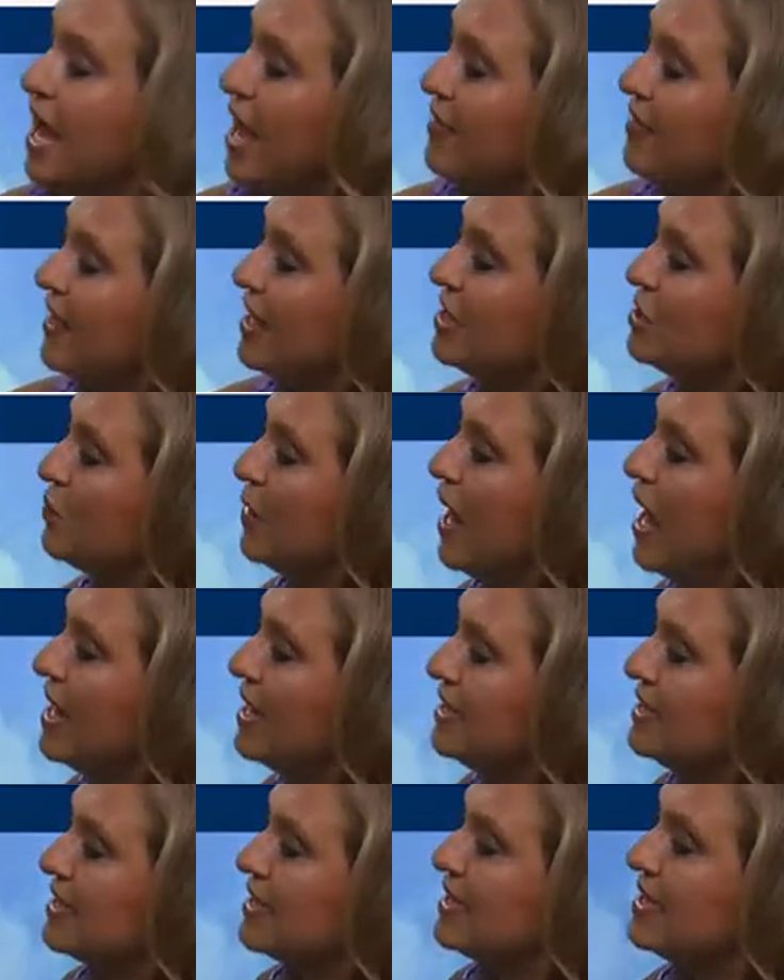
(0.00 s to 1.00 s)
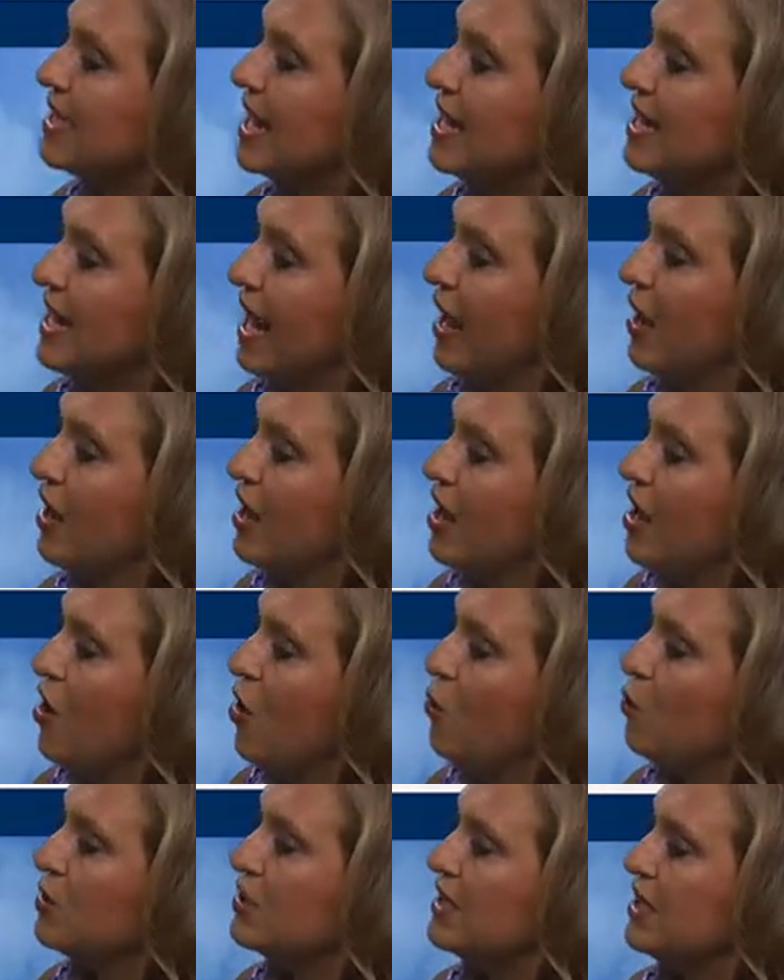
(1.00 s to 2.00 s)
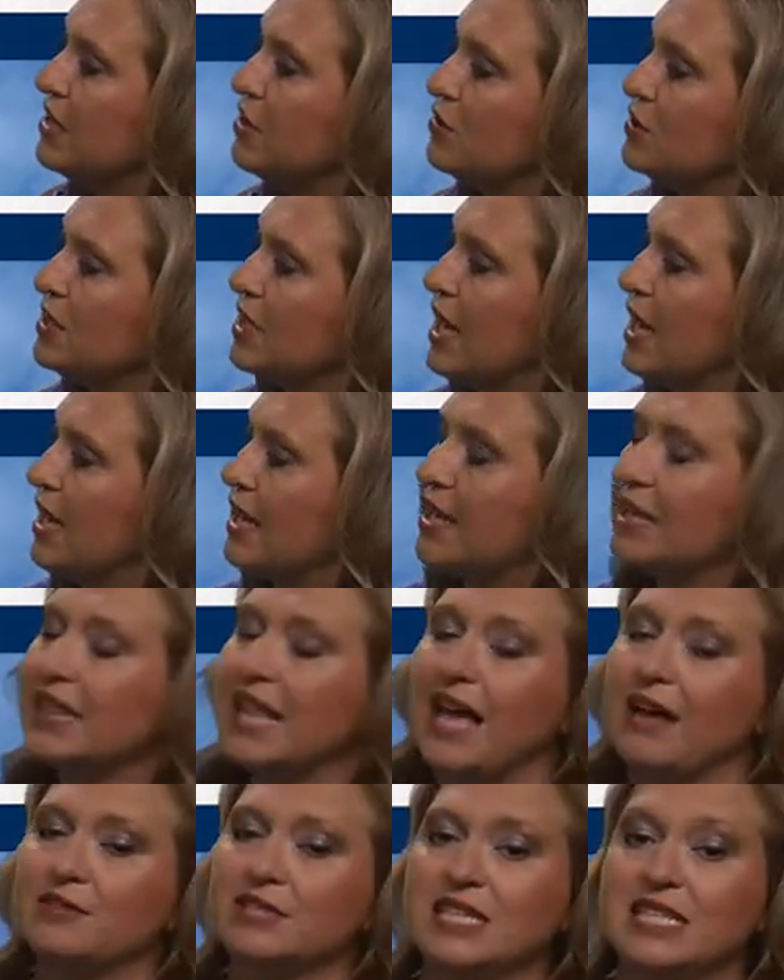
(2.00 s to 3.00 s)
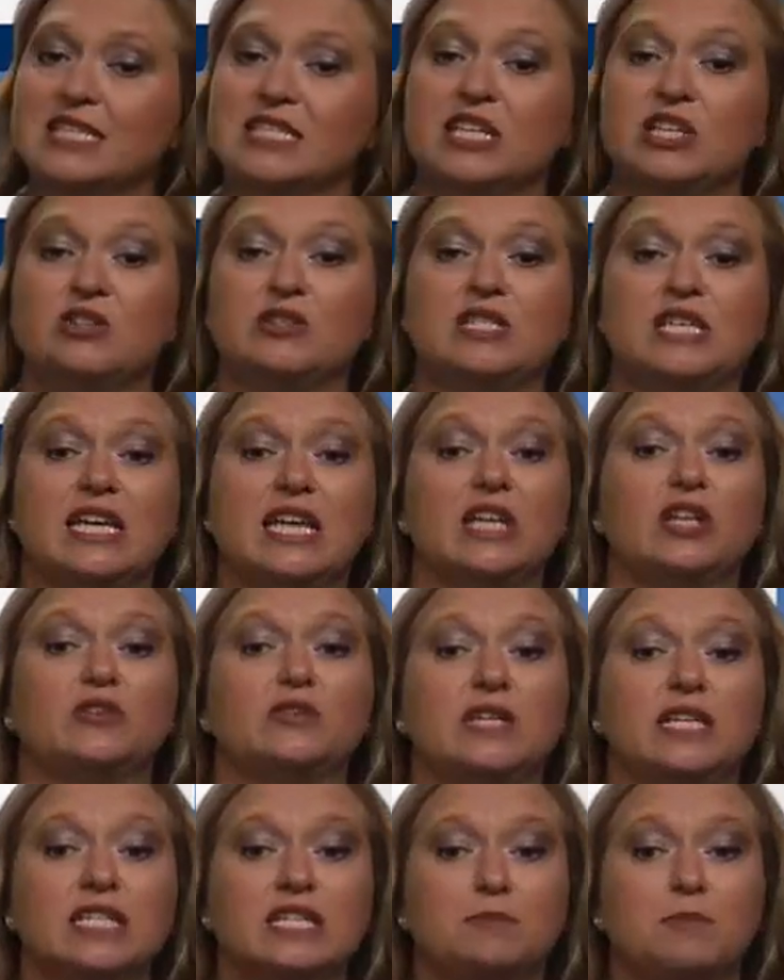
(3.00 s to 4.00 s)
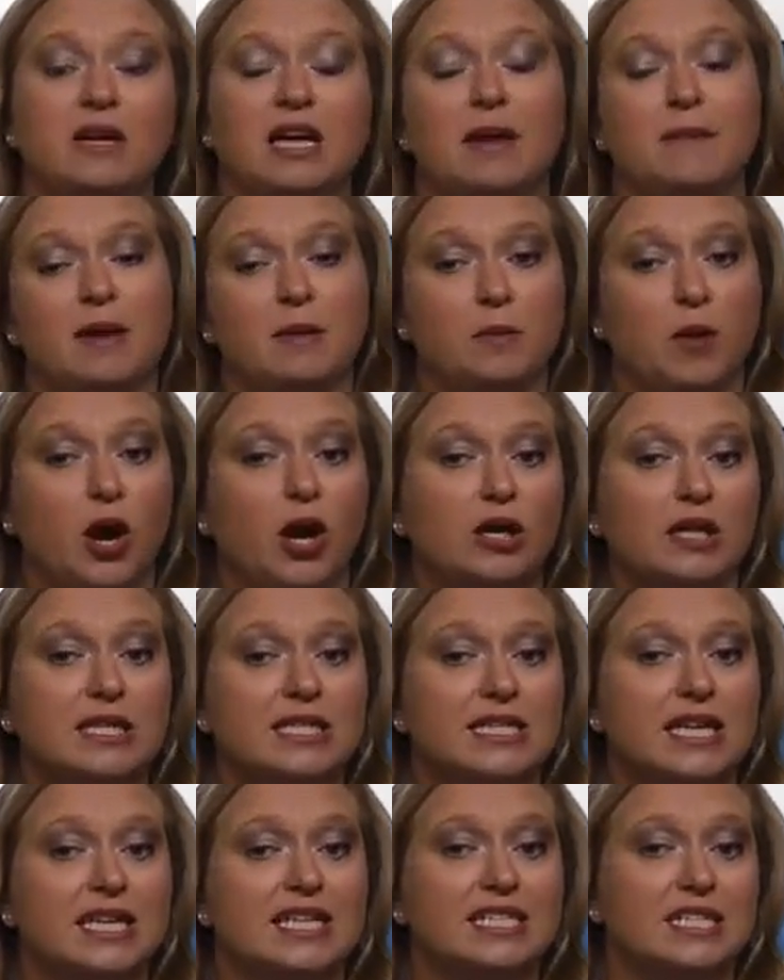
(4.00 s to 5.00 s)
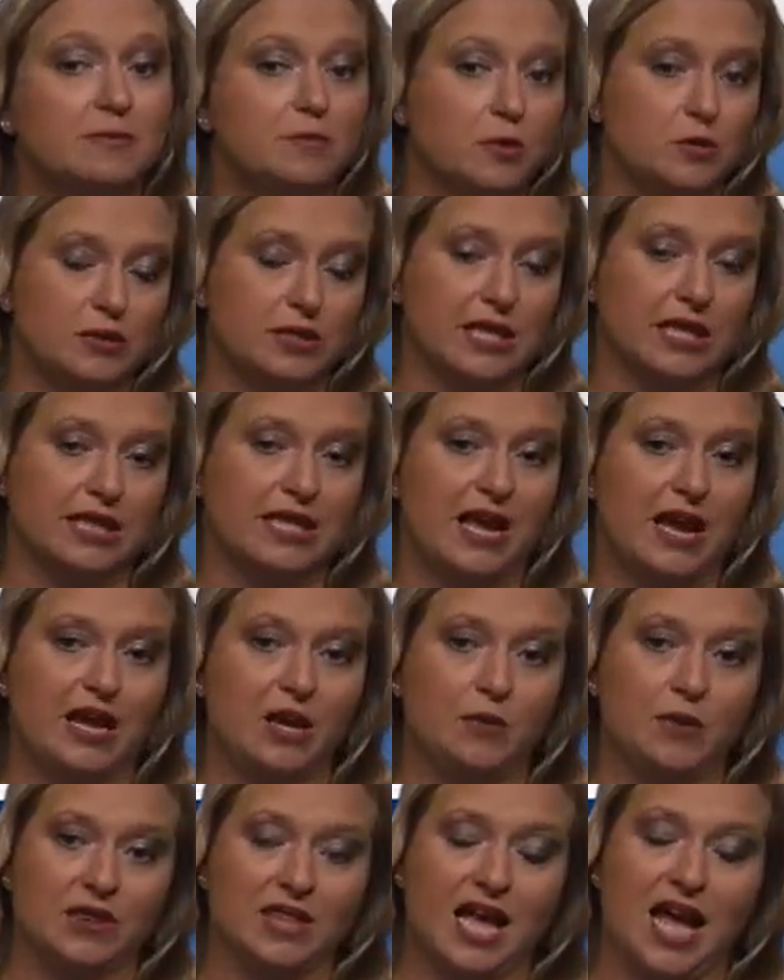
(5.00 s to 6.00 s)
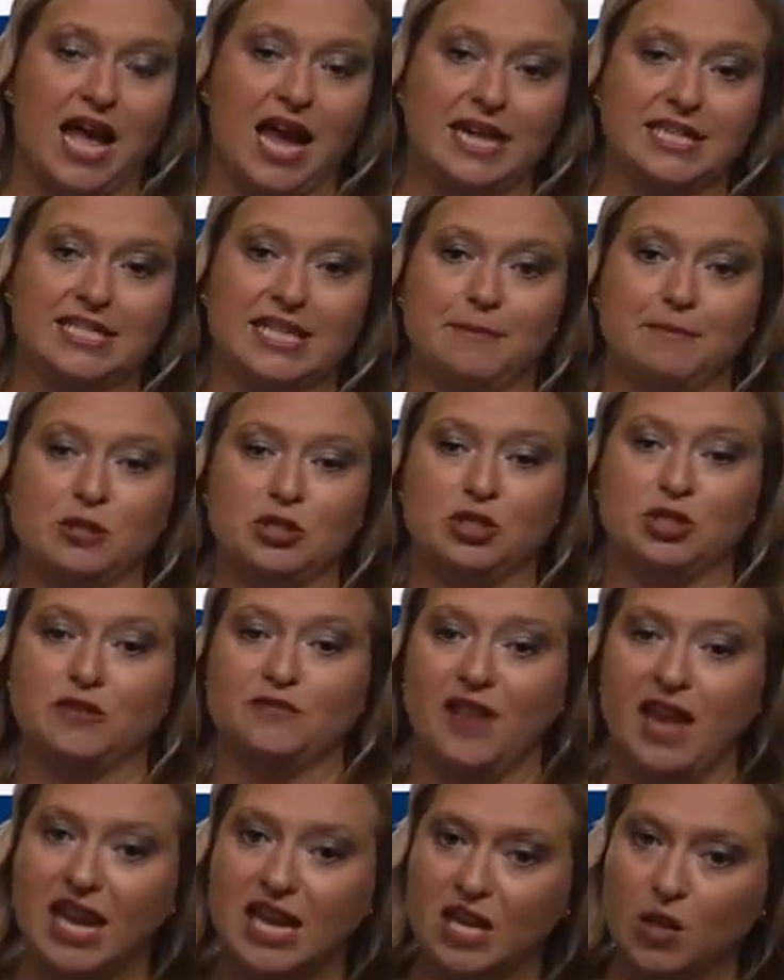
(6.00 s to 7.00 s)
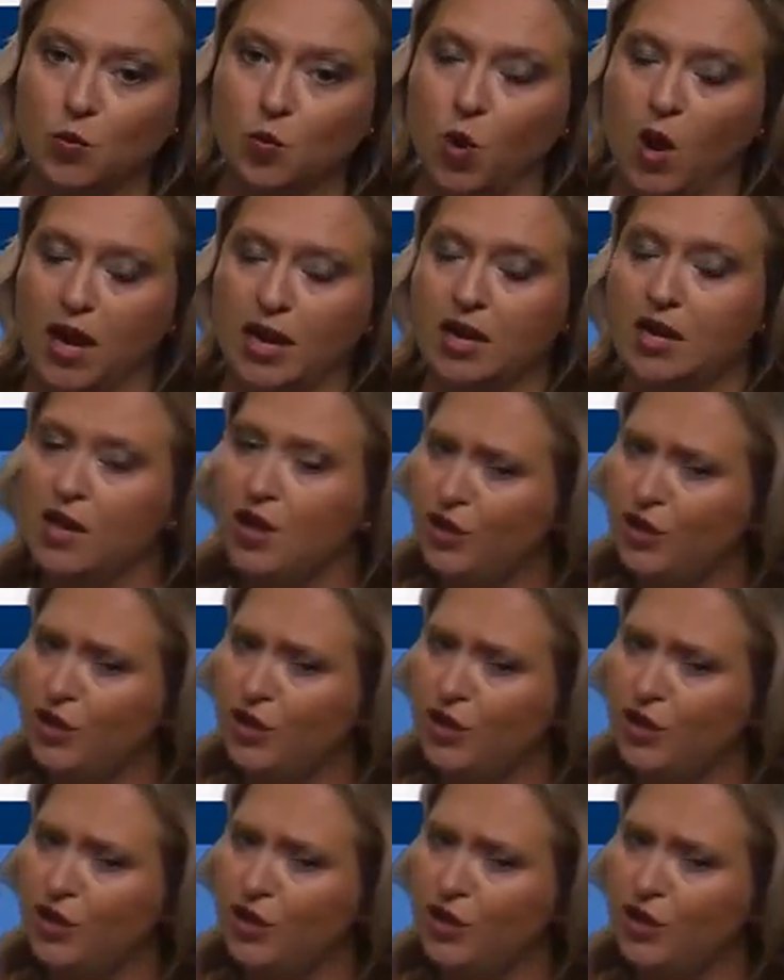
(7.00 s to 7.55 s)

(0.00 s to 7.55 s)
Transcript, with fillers: Then as we head into Sunday, we'll see those uh, clouds continue to increase, becoming partly sunny to mostly cloudy with the high temperature of 81.